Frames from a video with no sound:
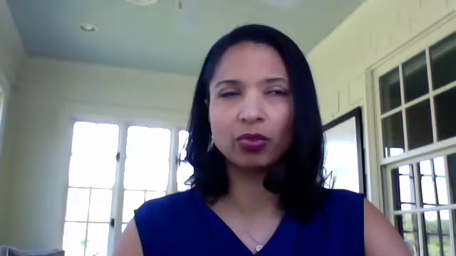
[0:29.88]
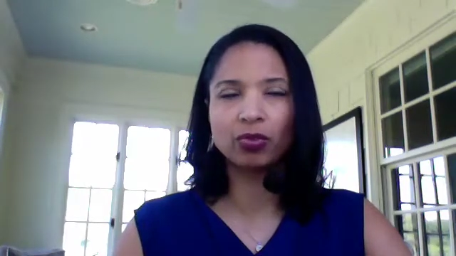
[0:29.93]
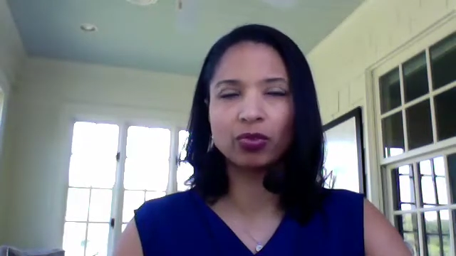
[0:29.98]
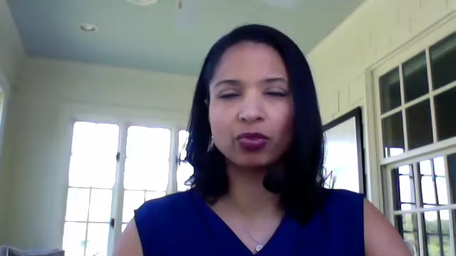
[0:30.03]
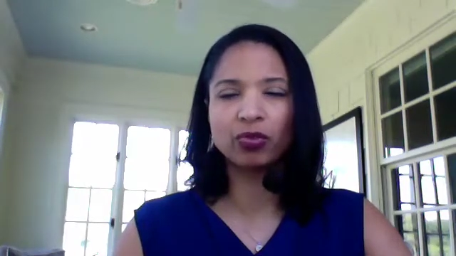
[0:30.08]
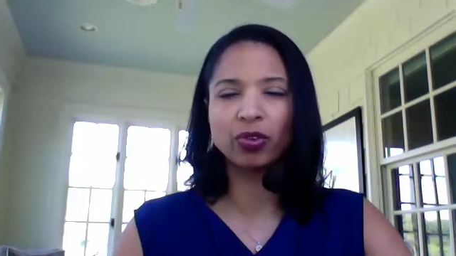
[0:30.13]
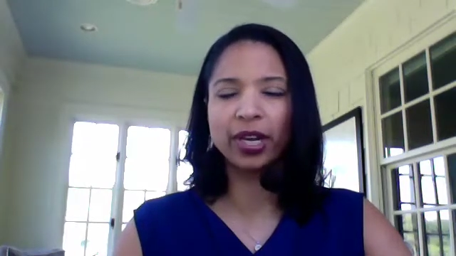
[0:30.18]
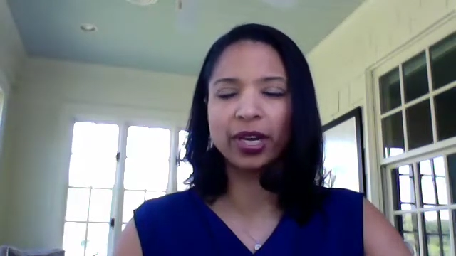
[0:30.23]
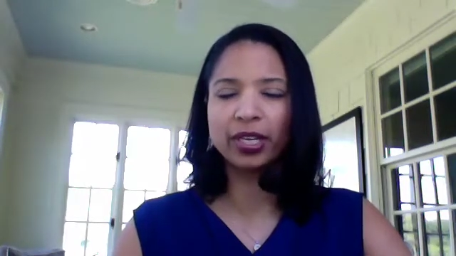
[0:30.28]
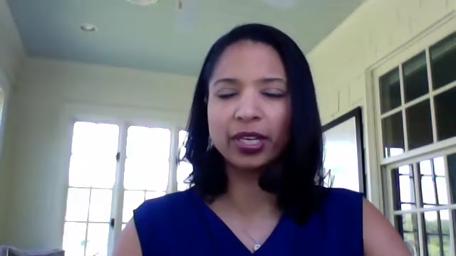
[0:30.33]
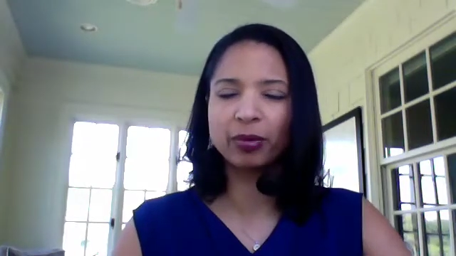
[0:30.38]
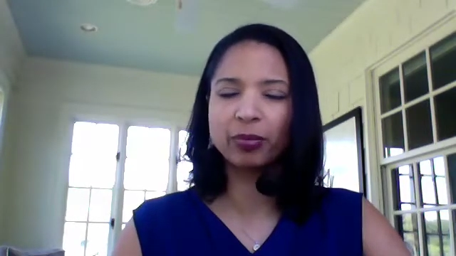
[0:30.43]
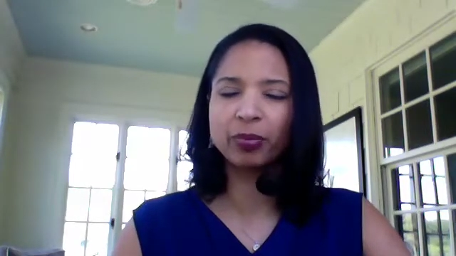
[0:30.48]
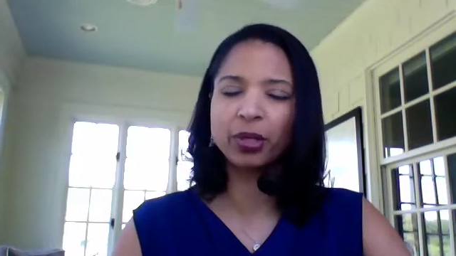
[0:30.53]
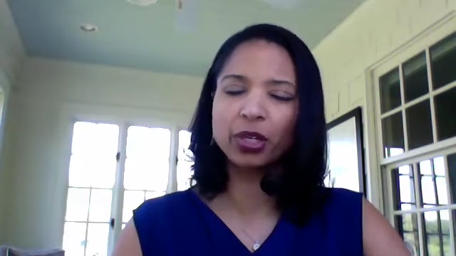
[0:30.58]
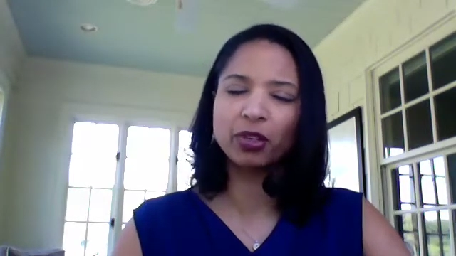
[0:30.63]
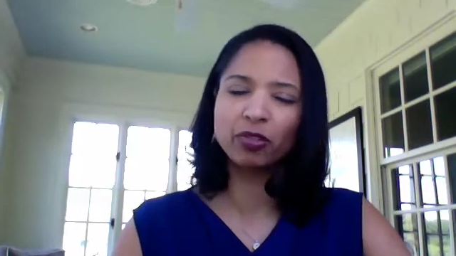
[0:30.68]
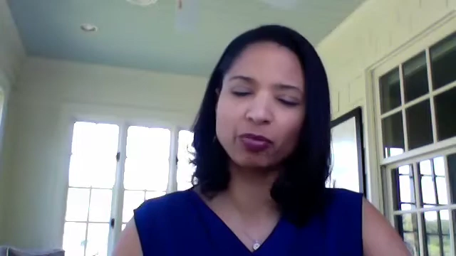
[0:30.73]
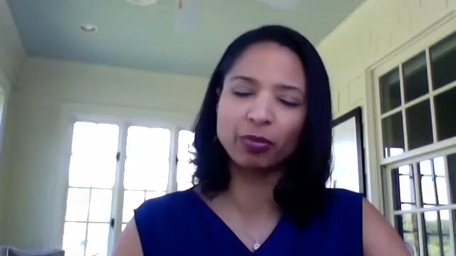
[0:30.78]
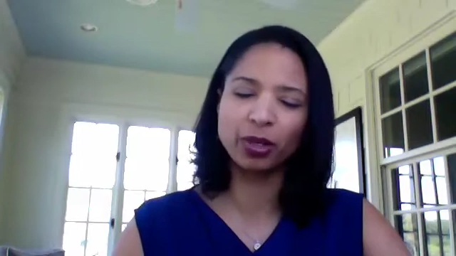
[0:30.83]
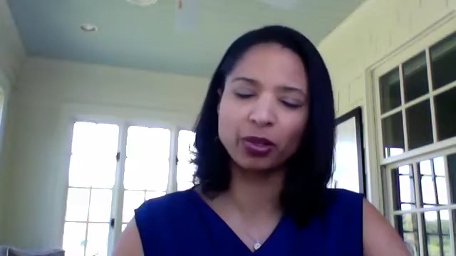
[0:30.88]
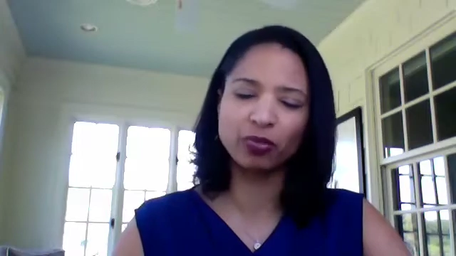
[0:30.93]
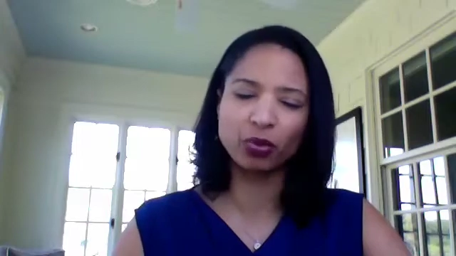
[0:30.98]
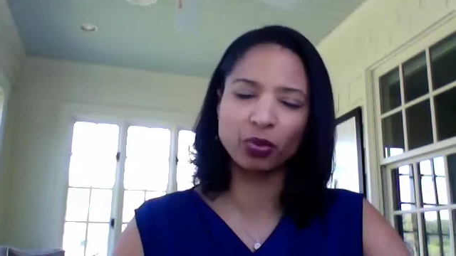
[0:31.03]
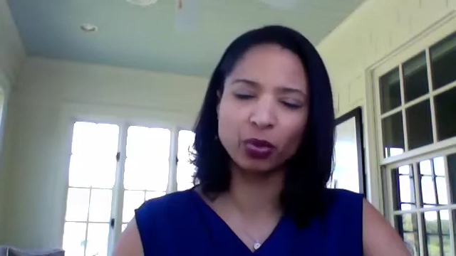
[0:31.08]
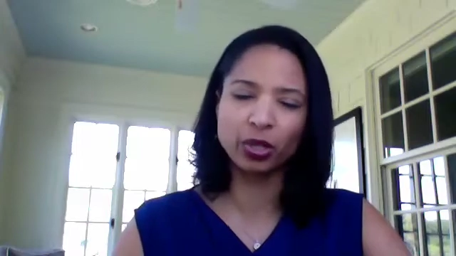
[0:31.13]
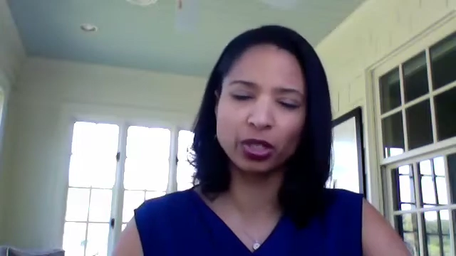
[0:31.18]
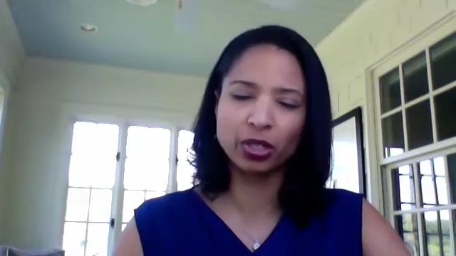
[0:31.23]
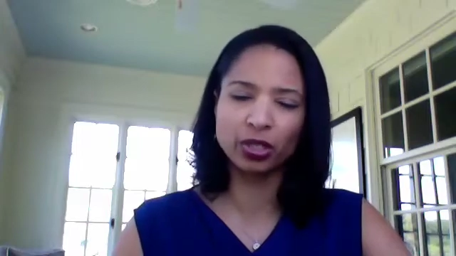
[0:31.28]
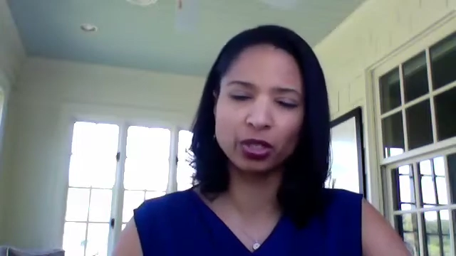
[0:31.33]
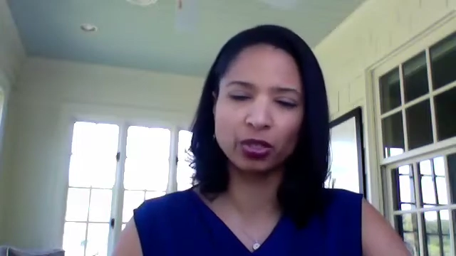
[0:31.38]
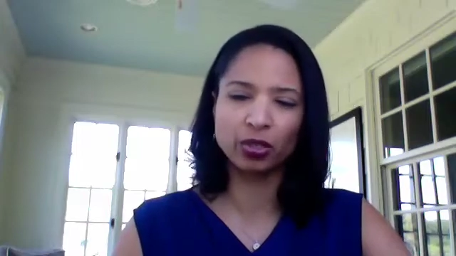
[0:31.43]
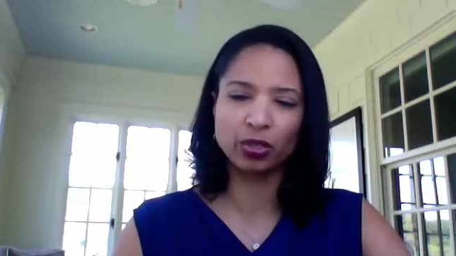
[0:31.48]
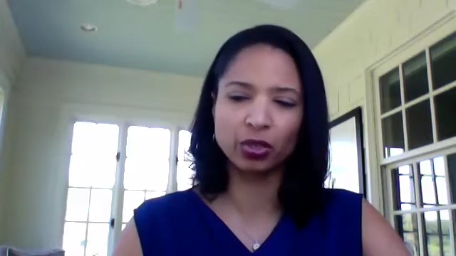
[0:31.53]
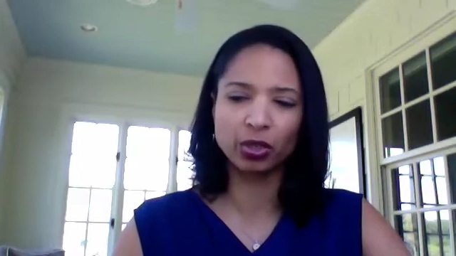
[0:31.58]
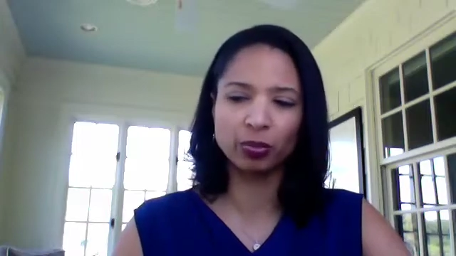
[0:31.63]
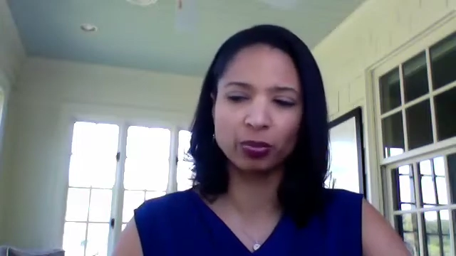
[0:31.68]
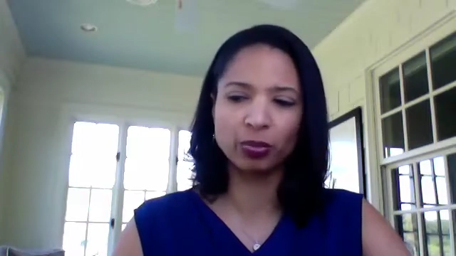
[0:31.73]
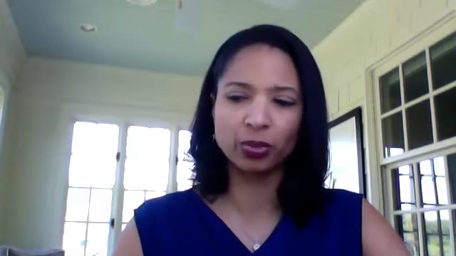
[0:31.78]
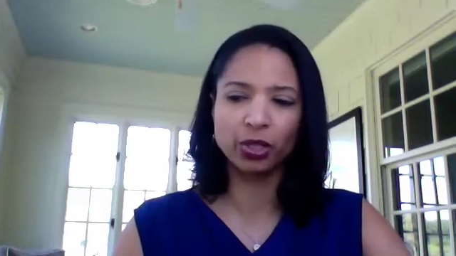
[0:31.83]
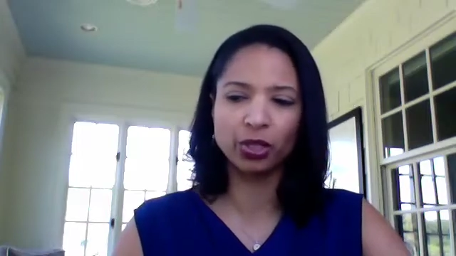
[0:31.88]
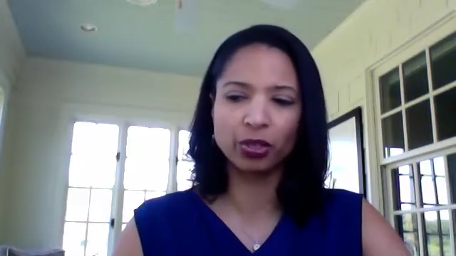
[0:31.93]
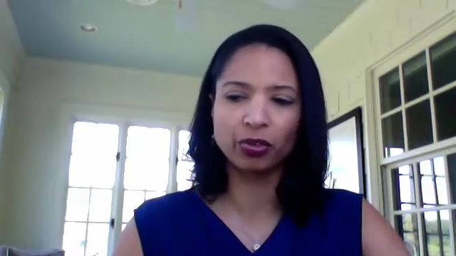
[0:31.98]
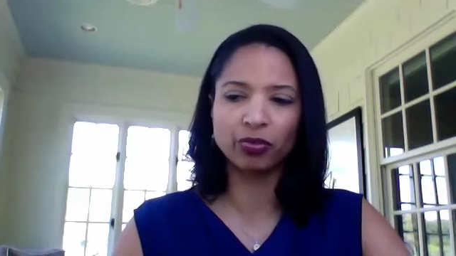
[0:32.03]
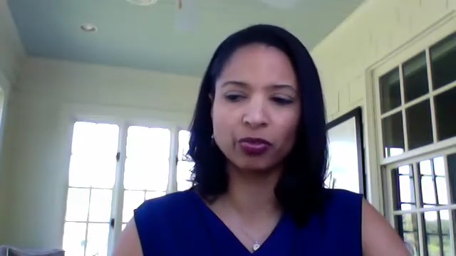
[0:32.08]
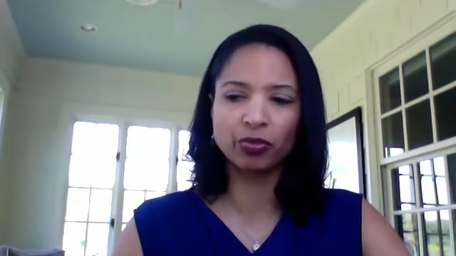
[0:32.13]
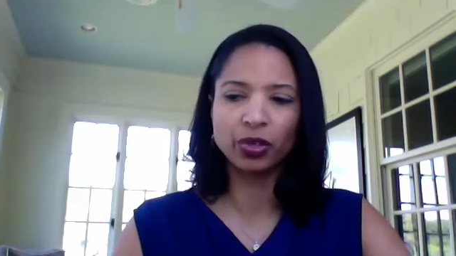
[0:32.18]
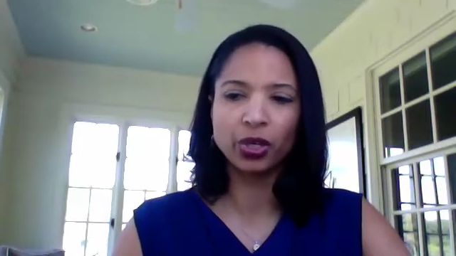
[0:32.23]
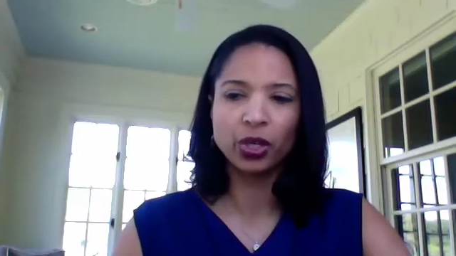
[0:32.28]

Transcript: find a bit of my voice in terms of